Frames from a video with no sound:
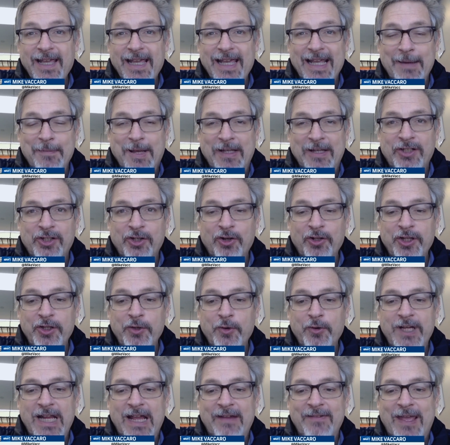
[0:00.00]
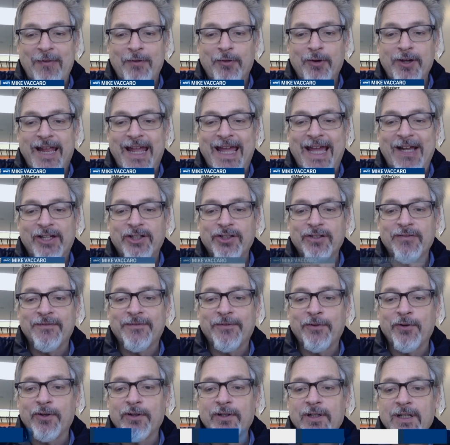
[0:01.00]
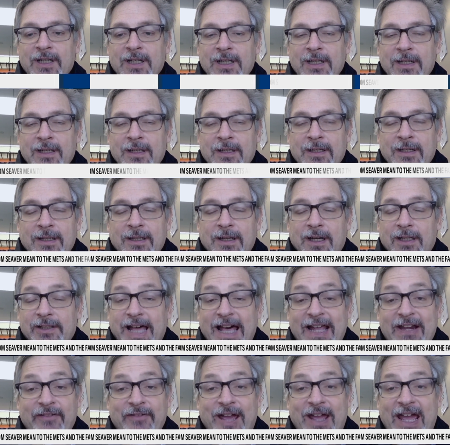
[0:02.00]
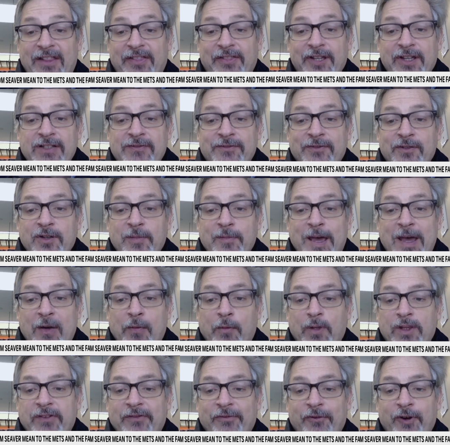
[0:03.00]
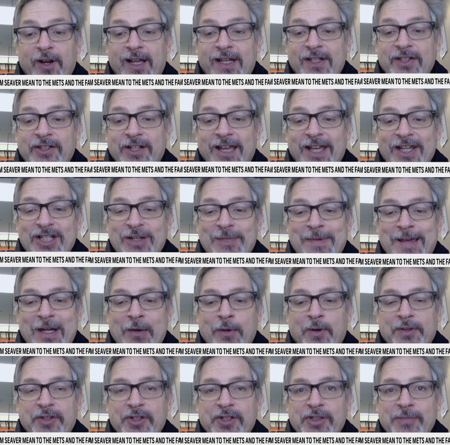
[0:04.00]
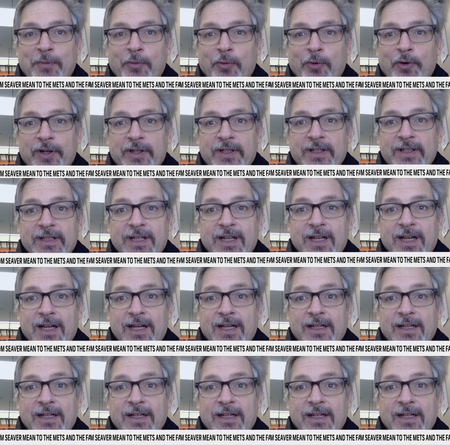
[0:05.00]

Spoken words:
And I'm not sure that you would have that reaction for a lot of athletes, for no matter what the franchise, no matter what the sport.